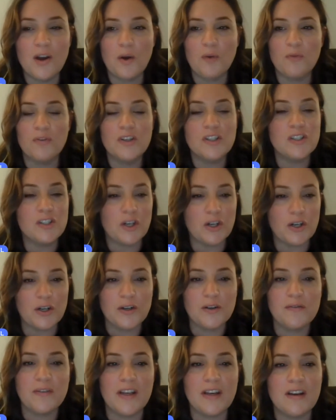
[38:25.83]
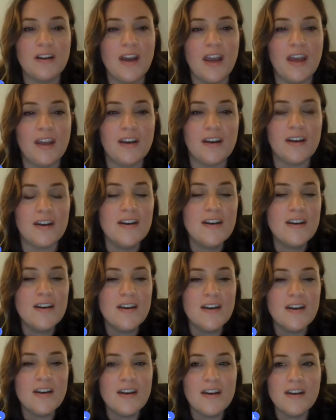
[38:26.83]
reserved and
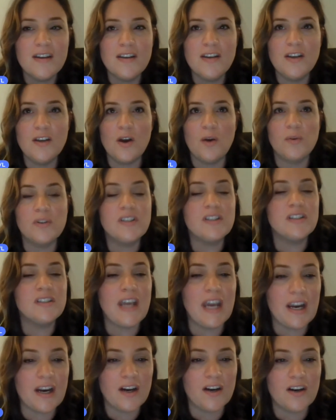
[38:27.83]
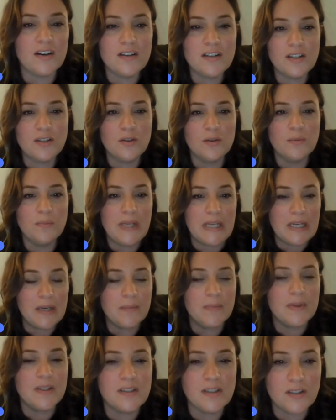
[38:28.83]
scared to be a
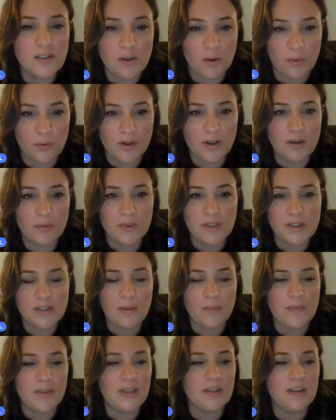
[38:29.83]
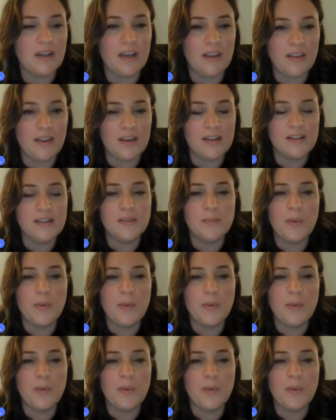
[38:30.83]
business owner with something like this.